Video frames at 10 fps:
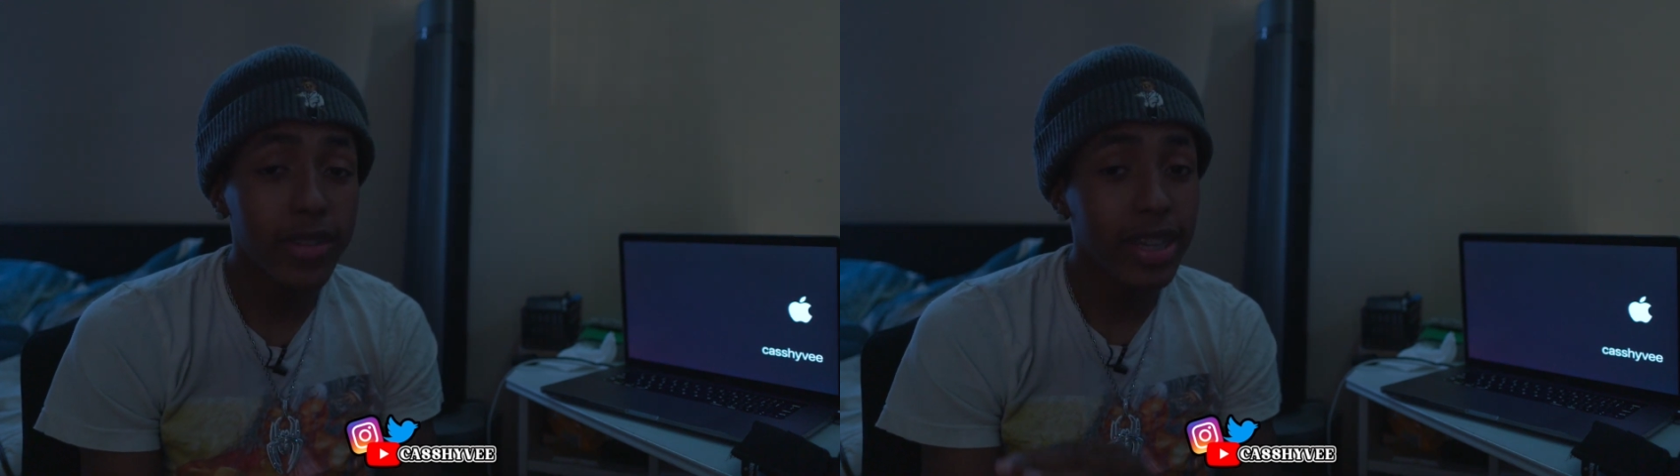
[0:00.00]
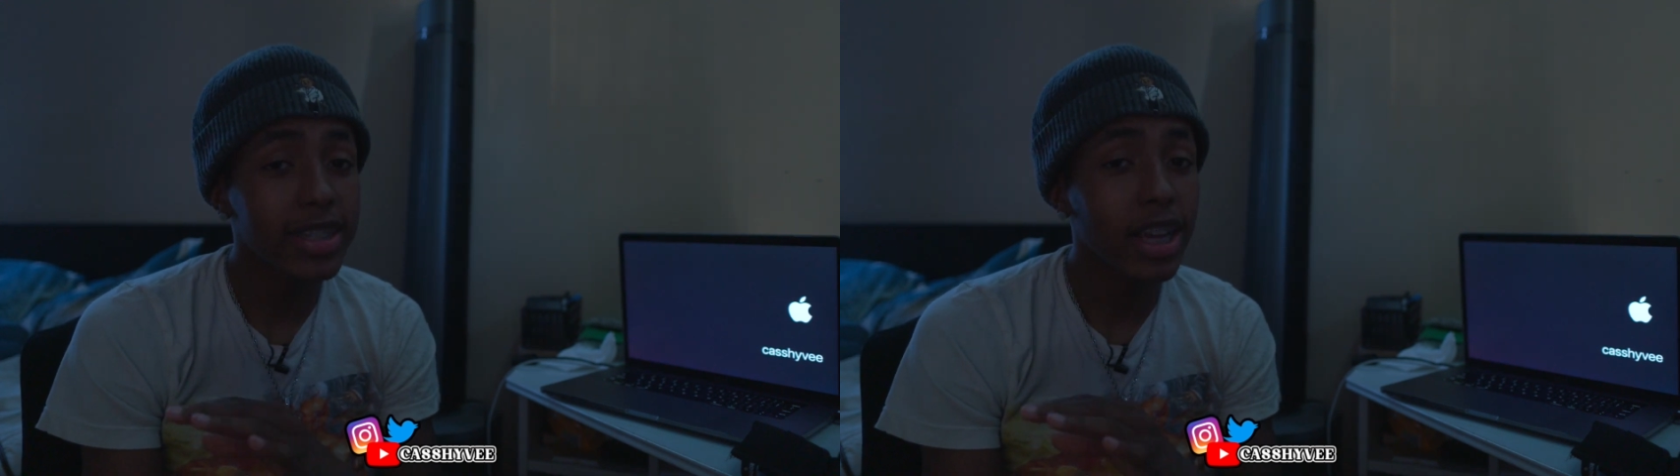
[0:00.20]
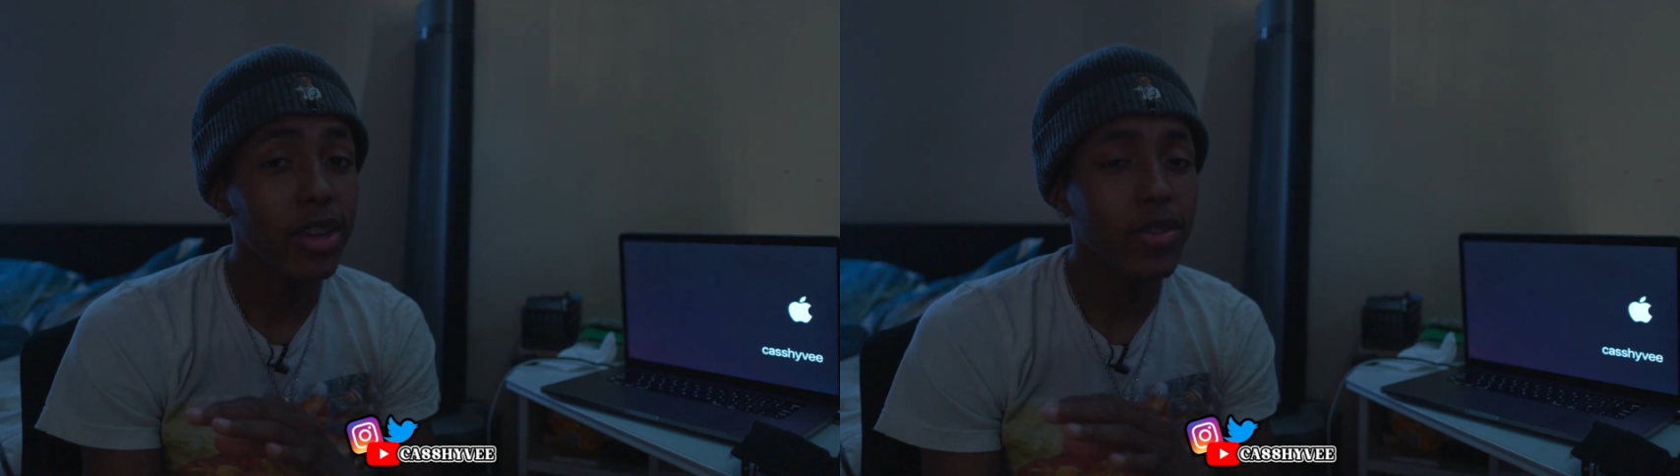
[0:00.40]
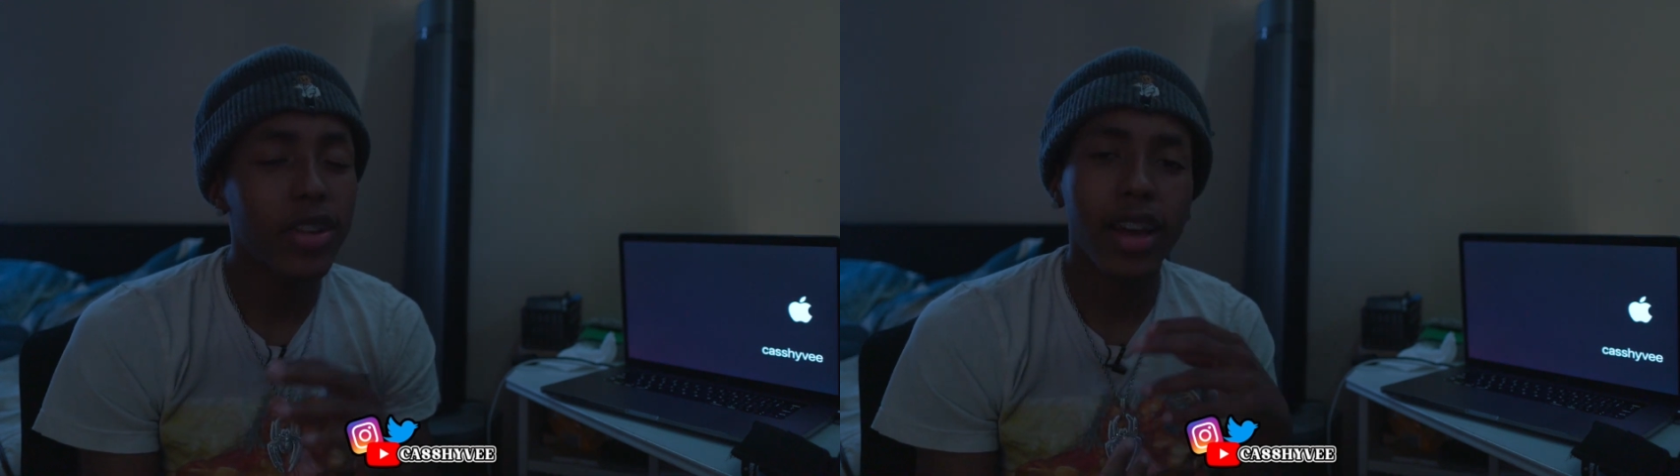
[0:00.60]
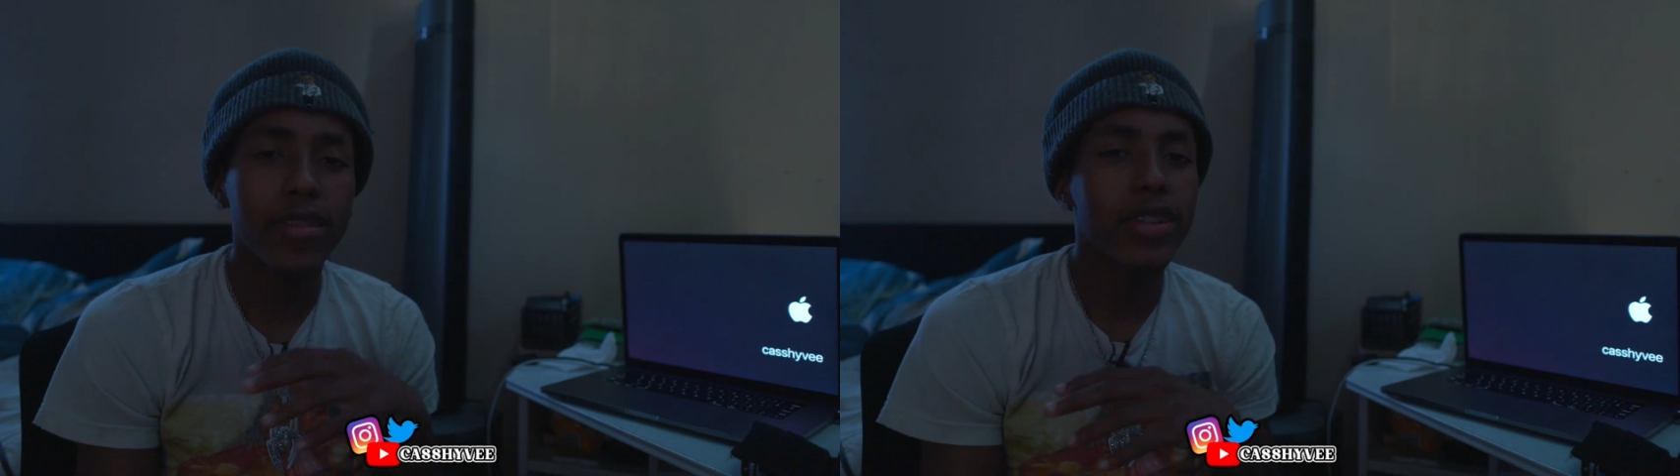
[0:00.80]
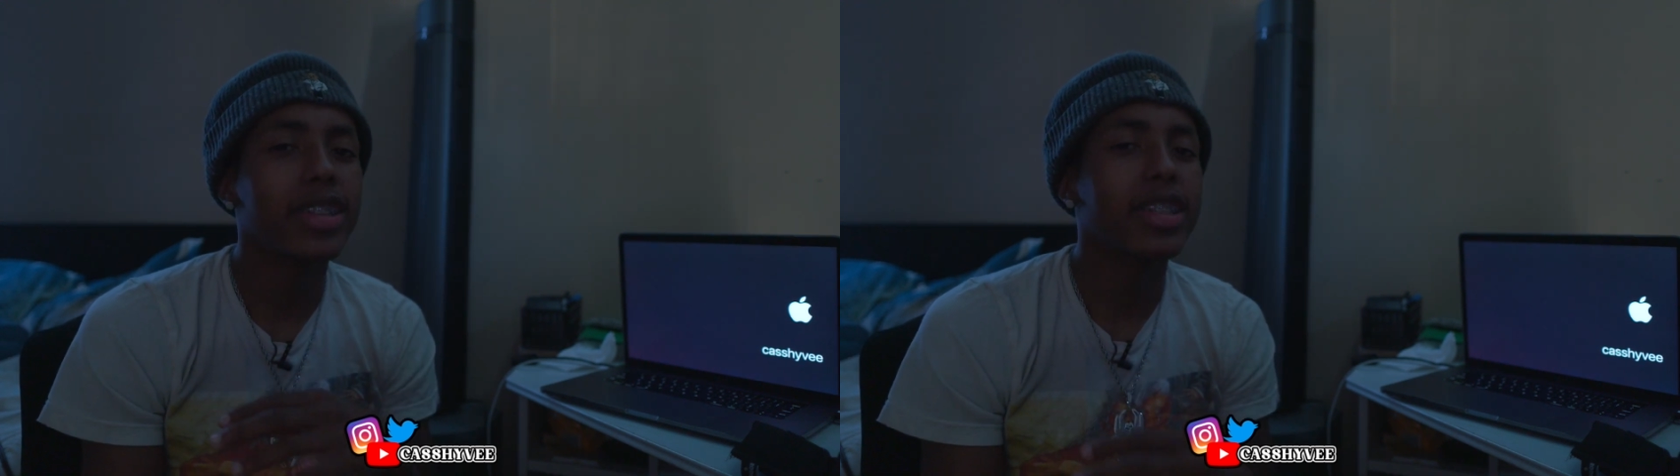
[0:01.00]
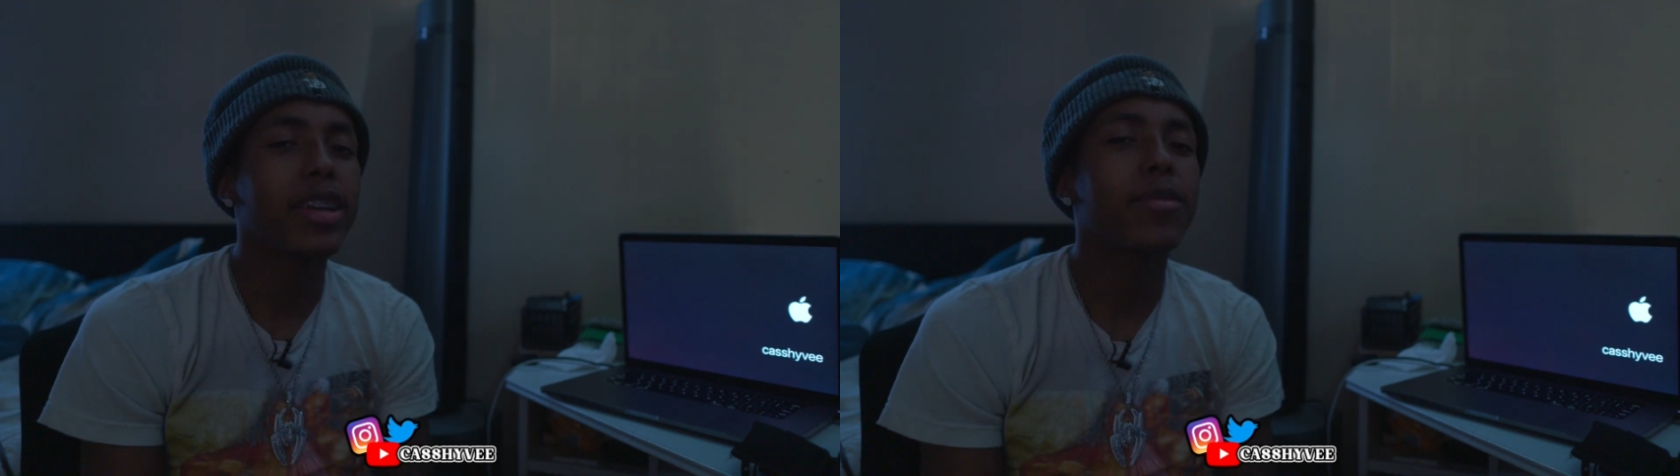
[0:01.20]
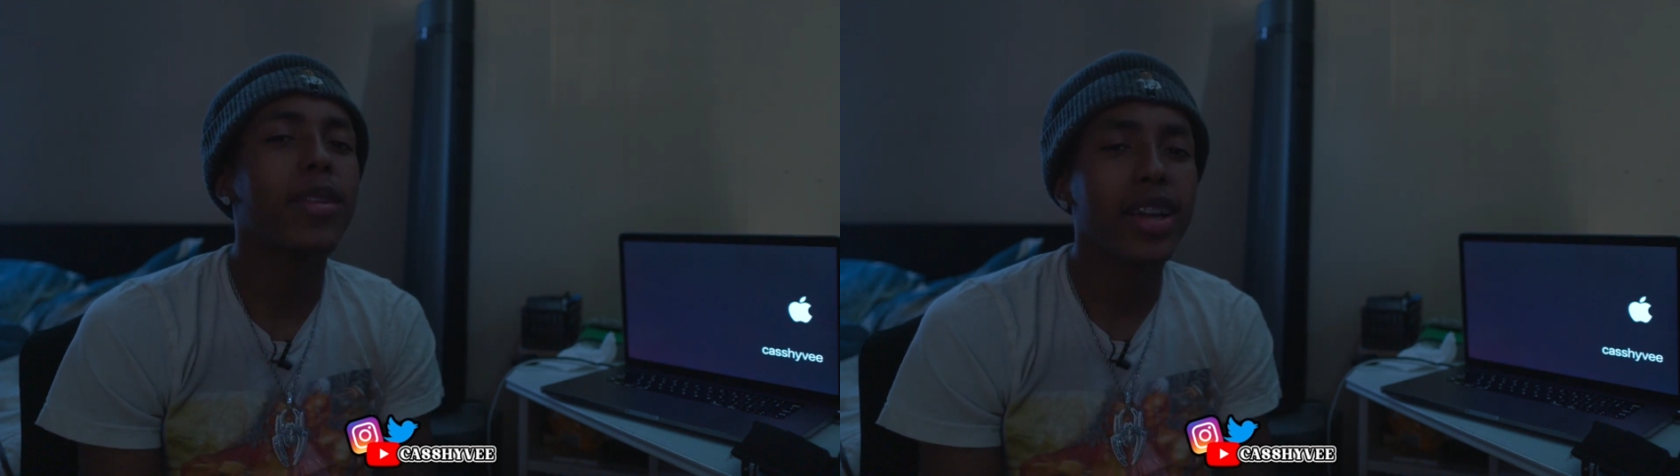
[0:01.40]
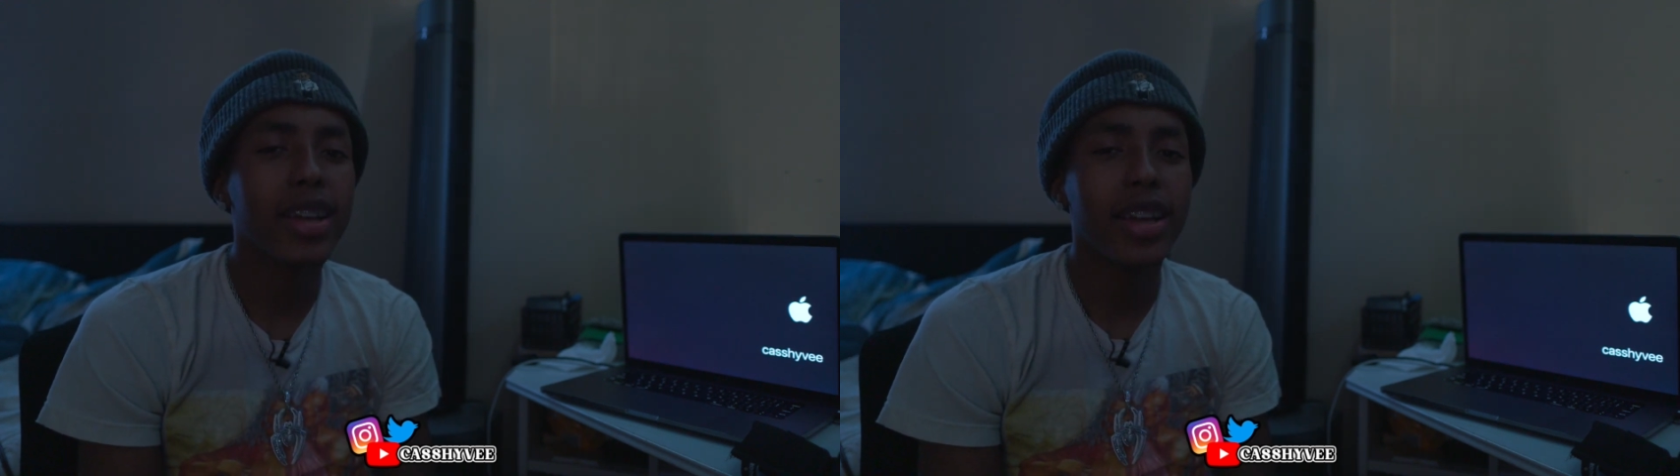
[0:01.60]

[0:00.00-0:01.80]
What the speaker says: If that's how you feel, I feel the same way.